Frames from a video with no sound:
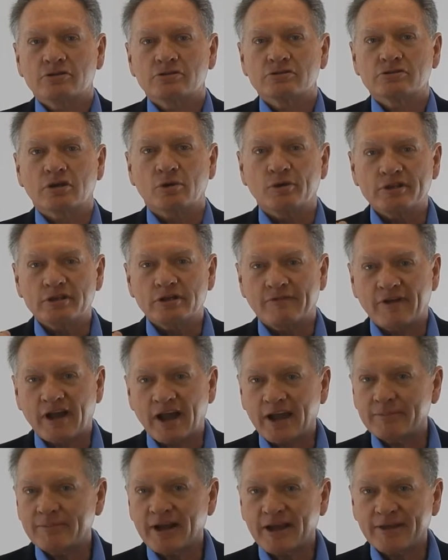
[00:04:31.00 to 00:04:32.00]
So when you
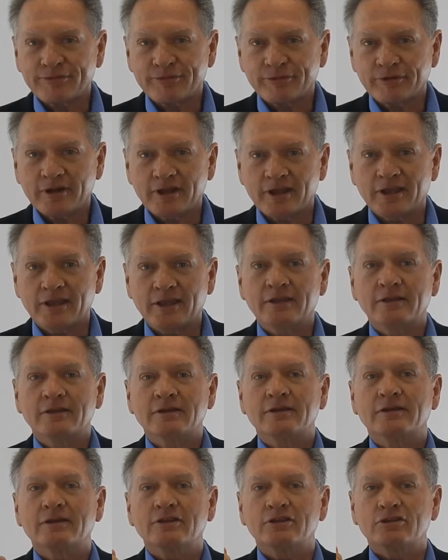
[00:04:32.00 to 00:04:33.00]
divide by 3,
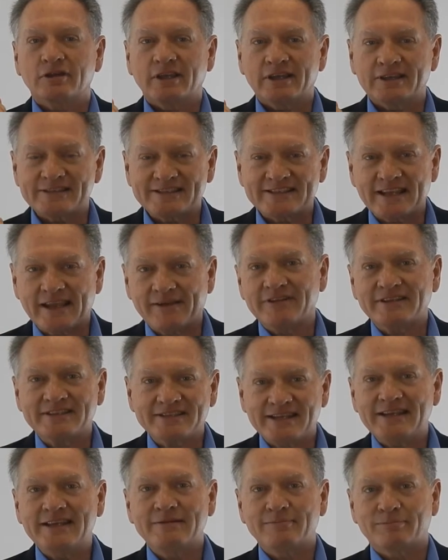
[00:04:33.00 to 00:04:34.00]
you get
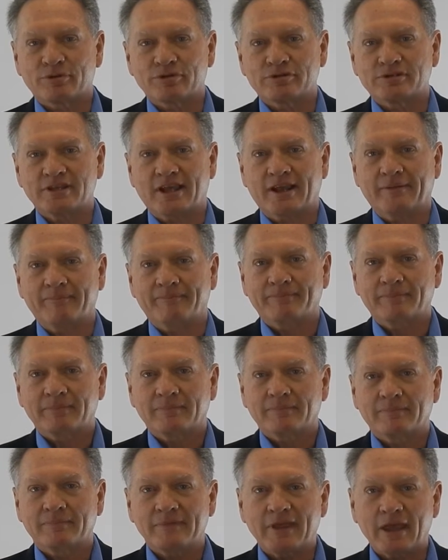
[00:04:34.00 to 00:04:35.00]
17%.
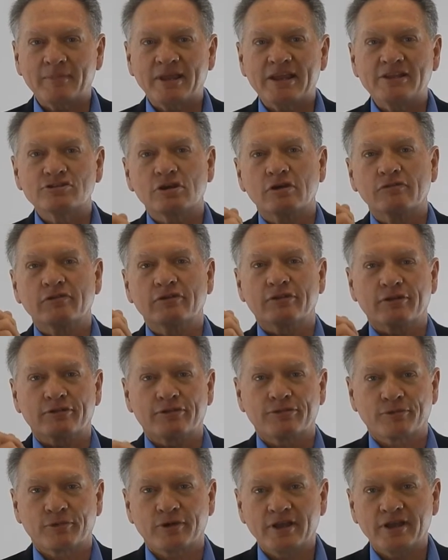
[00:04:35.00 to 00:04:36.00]
That means over the
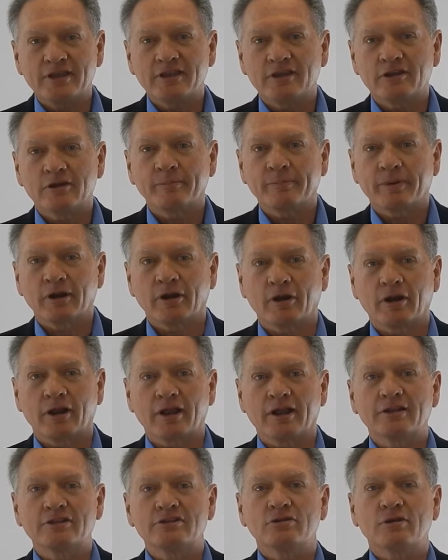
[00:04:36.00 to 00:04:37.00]
3-year
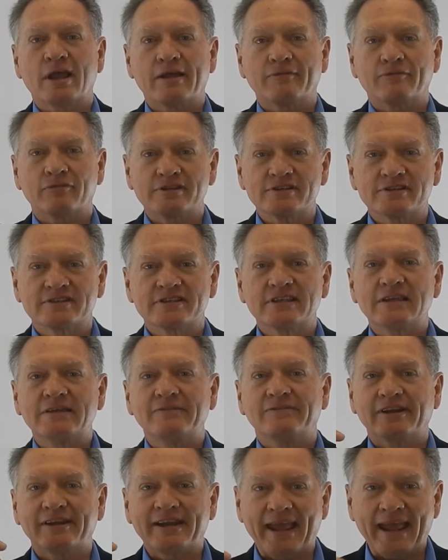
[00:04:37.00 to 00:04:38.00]
period, you have
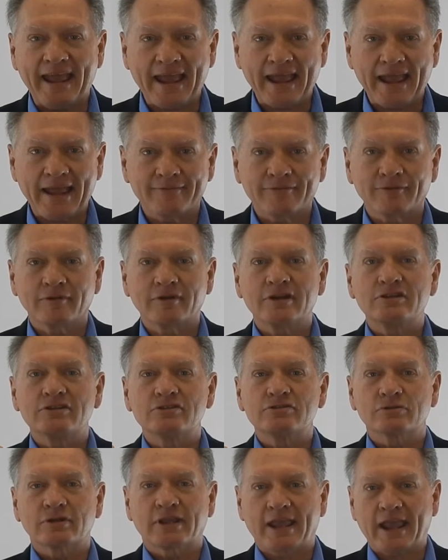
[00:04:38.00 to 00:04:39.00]
received an
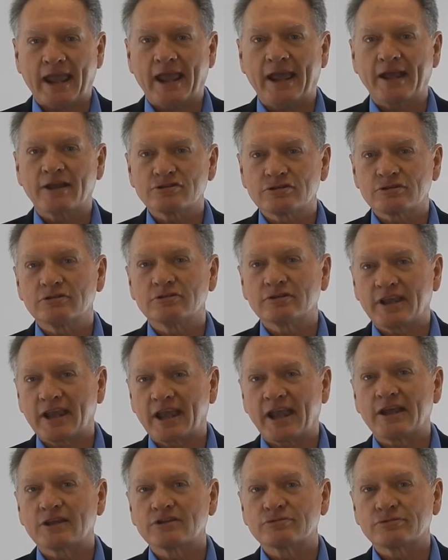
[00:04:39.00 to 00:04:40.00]
average
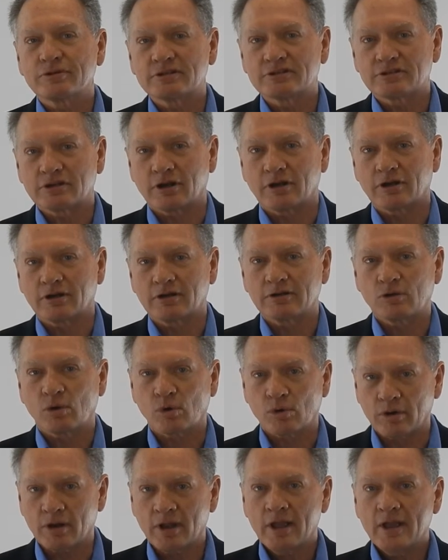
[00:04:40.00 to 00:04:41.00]
cash-on-cash return,
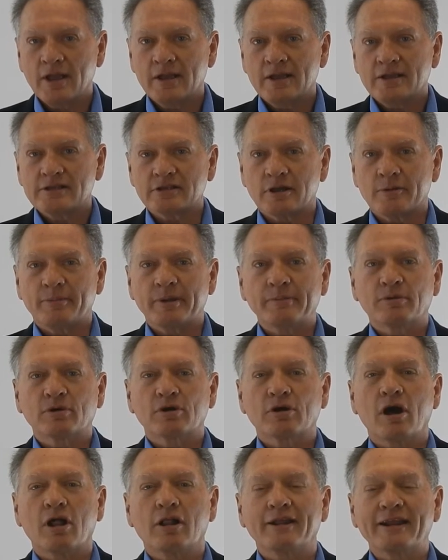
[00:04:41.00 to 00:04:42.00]
or some people
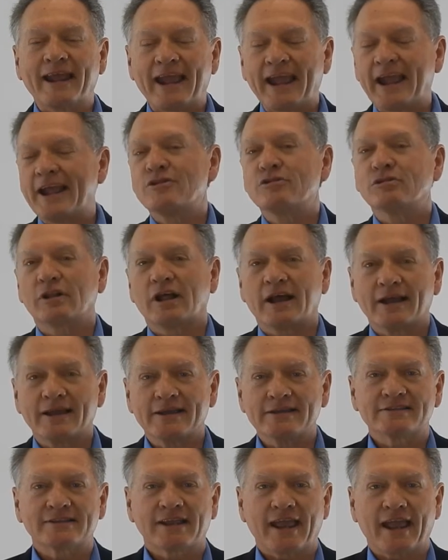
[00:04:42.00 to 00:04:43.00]
call it
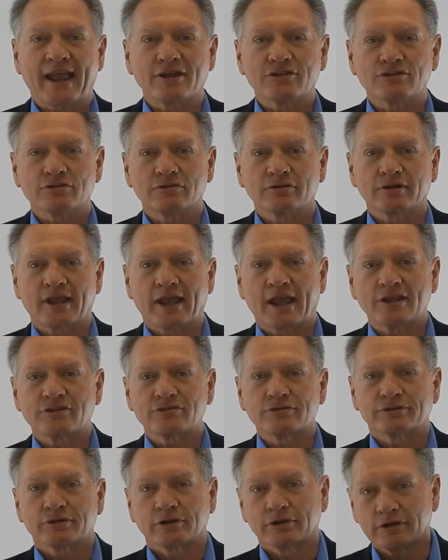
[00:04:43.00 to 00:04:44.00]
annualized
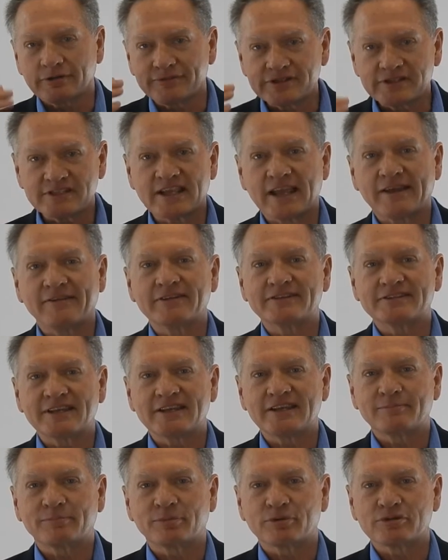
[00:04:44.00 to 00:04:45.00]
cash-on-cash return of
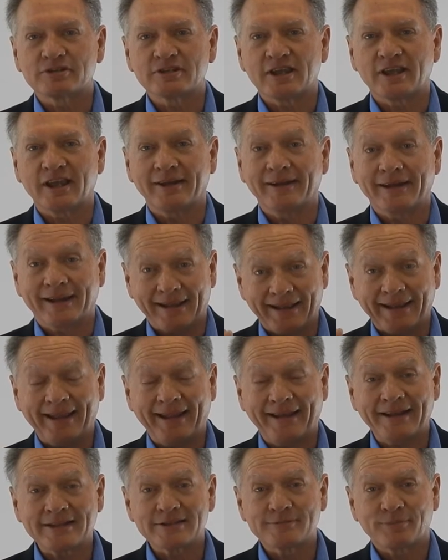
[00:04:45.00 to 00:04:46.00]
17%.
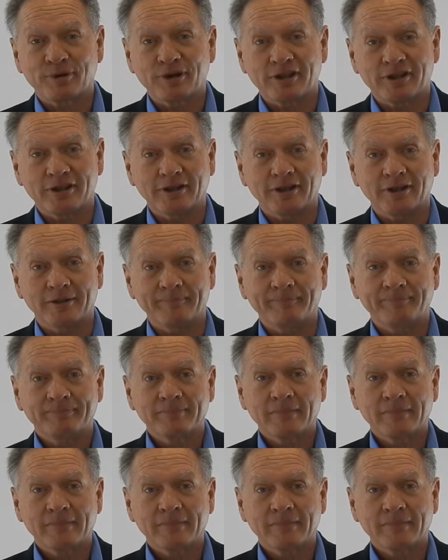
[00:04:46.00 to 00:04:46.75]
And that's pretty good.